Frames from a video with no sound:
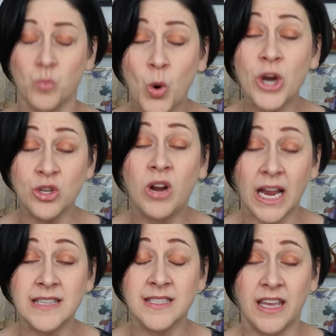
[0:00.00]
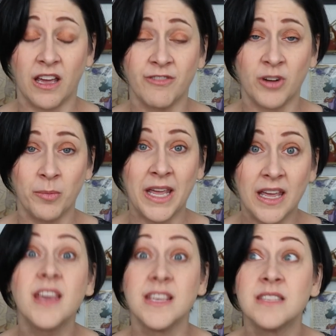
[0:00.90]
What you guys get from
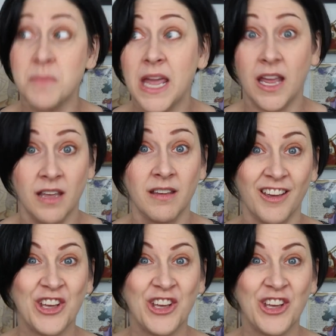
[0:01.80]
me is me.